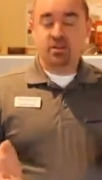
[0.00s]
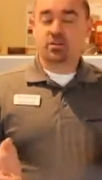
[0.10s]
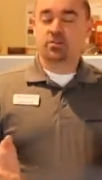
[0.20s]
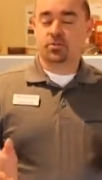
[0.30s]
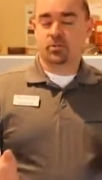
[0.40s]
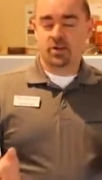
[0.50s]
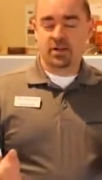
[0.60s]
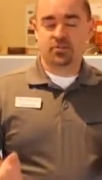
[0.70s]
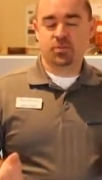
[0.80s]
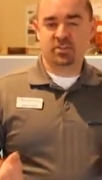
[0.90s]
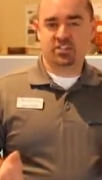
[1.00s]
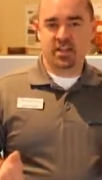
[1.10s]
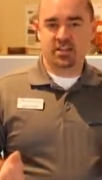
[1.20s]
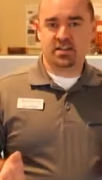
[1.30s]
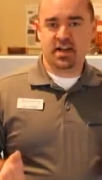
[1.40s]
Chlorine is what
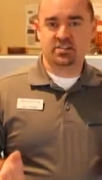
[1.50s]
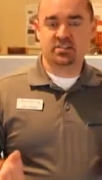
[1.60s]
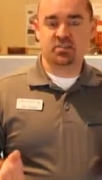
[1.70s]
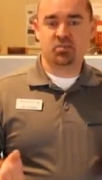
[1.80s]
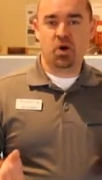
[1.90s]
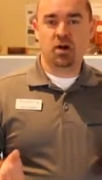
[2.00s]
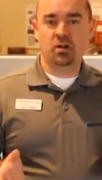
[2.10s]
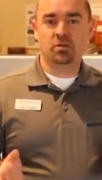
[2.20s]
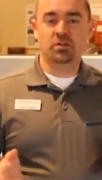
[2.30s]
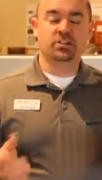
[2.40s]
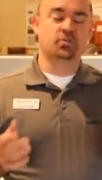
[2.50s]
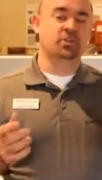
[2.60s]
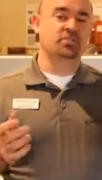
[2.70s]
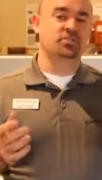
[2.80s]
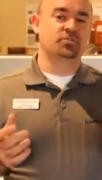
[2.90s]
sanitizes the water. It's
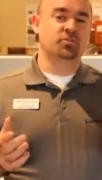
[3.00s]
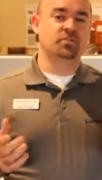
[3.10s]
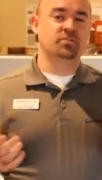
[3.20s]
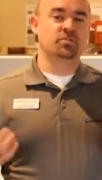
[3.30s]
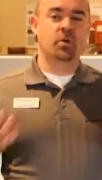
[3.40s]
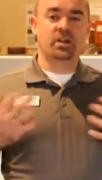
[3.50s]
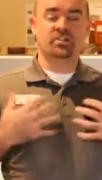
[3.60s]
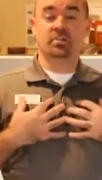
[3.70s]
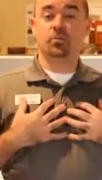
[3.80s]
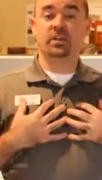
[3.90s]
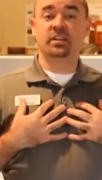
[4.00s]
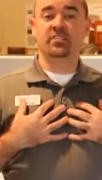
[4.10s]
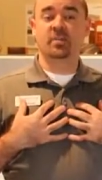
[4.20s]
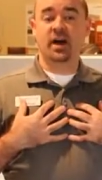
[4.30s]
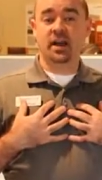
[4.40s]
what destroys the waste that we
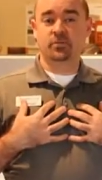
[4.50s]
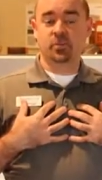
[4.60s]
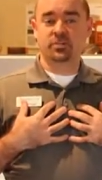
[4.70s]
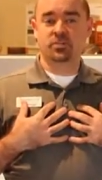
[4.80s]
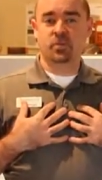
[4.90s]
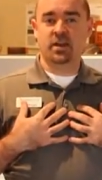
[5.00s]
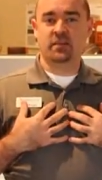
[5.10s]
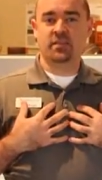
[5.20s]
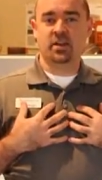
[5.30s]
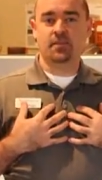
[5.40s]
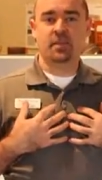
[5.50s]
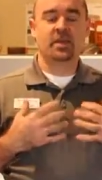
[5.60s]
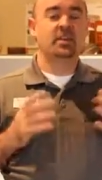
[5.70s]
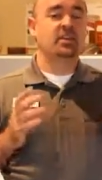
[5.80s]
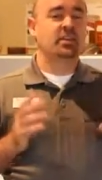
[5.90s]
leave behind when we sweat in there,
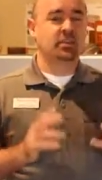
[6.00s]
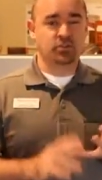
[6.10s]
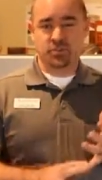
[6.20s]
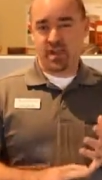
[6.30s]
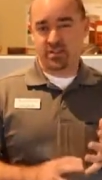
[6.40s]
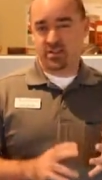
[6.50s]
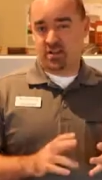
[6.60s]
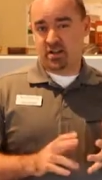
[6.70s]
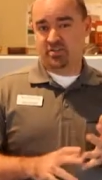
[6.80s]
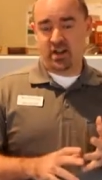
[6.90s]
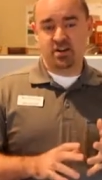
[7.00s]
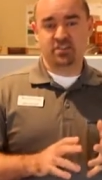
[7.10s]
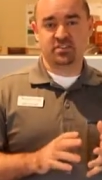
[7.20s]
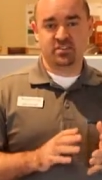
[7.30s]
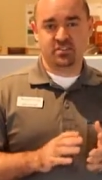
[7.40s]
kills bacteria,
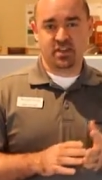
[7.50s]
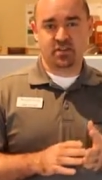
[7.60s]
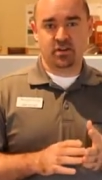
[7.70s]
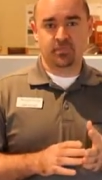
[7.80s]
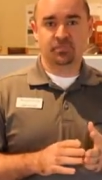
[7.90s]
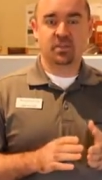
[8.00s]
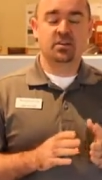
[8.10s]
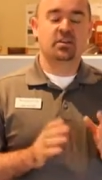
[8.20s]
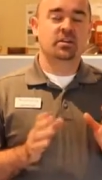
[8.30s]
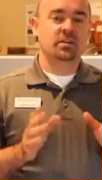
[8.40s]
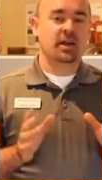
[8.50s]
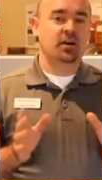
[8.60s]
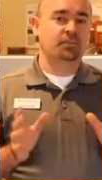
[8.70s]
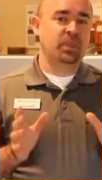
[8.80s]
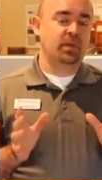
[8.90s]
viruses, etc.
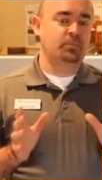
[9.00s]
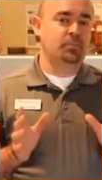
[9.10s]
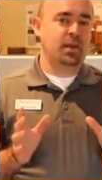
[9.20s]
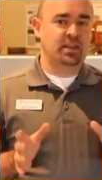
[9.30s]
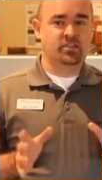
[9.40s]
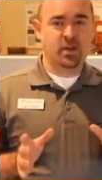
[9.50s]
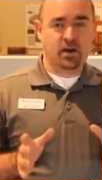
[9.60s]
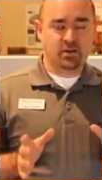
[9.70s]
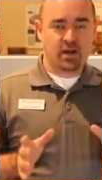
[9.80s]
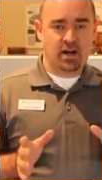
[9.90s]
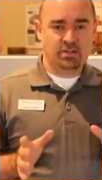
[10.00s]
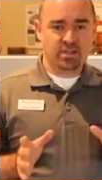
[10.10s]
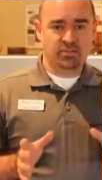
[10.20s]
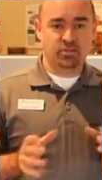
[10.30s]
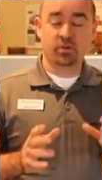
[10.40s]
Now, in many of modern hot
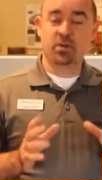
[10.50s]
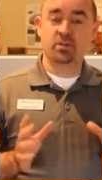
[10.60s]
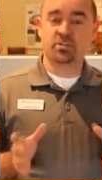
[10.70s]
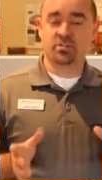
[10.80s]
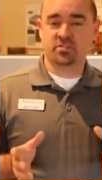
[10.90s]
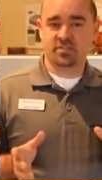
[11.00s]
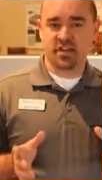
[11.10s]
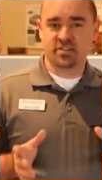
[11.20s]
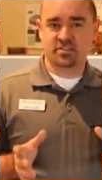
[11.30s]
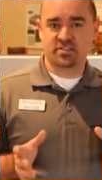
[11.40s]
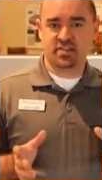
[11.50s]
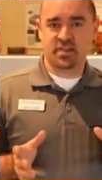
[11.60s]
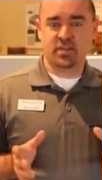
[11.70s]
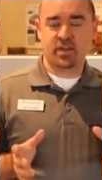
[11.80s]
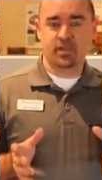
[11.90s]
tubs with ozone devices
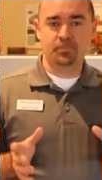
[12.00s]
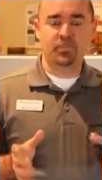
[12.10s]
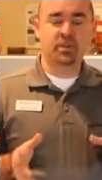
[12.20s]
in them,